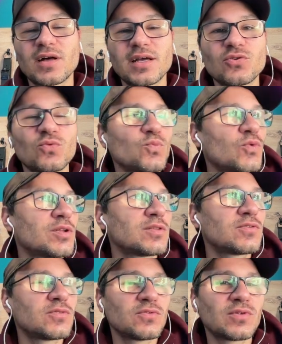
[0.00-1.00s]
I don't
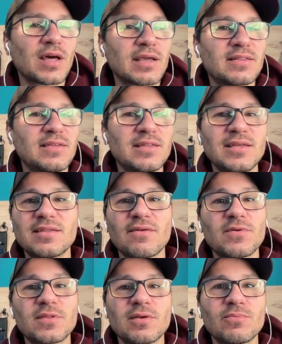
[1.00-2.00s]
want to like delete
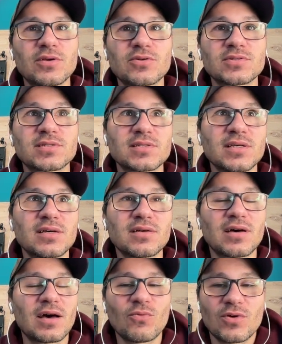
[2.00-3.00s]
everything because
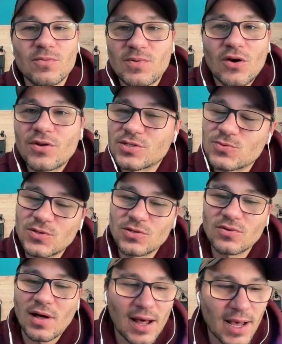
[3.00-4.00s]
I want to be honest with you.